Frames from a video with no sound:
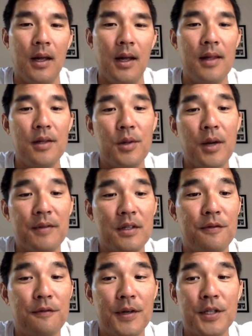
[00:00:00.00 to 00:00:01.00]
And then you have
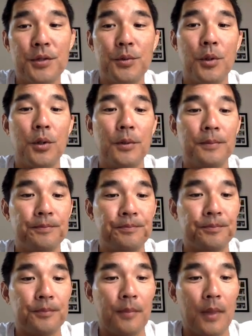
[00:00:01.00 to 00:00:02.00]
this visual
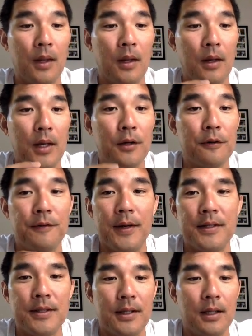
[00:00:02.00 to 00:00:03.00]

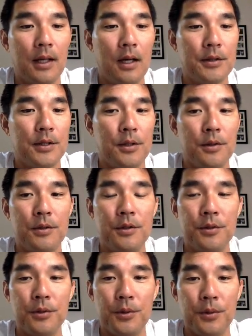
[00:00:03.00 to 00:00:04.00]
interface that allows you
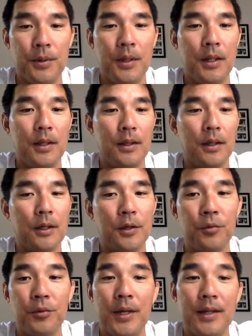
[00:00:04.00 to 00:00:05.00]
to uh,
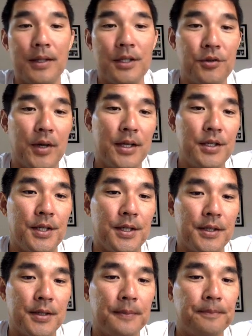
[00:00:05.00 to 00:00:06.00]
create these
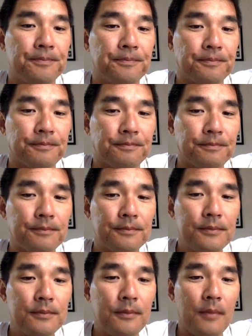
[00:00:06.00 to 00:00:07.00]
strategies
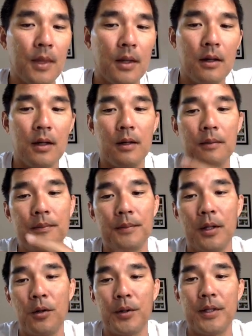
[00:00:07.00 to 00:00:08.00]
um,
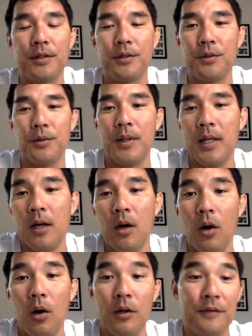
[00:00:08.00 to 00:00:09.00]
according to
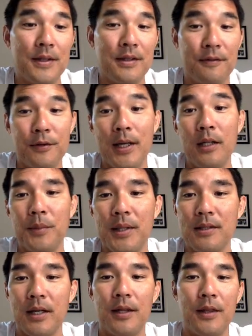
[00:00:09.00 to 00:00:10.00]
all of these different
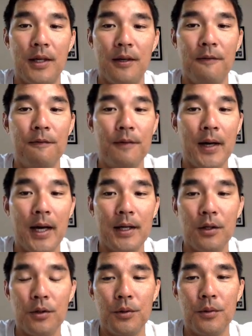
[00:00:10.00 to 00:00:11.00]
elements like the
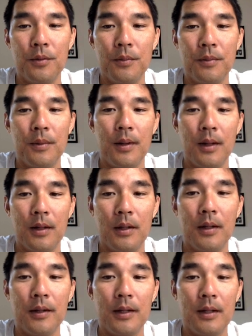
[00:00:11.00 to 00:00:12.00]
value,
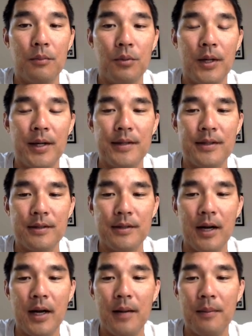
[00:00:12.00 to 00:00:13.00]
uh, the price, the
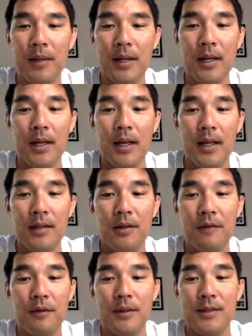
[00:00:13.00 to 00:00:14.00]
time, and you
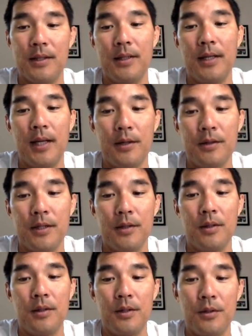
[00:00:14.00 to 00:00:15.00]
have all these indicators that you
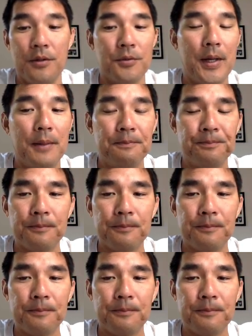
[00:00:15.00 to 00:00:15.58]
can use, right?